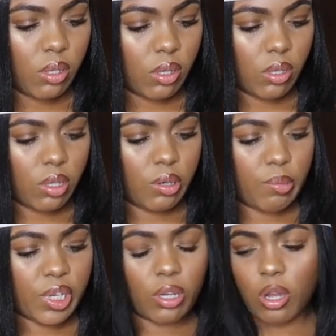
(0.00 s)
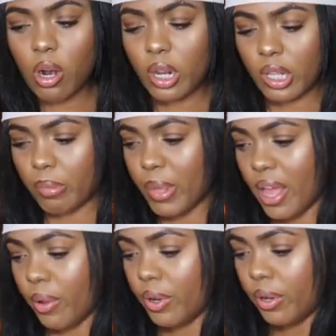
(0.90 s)
A little bit of garlic
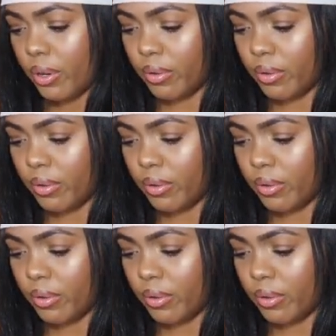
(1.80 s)
powder.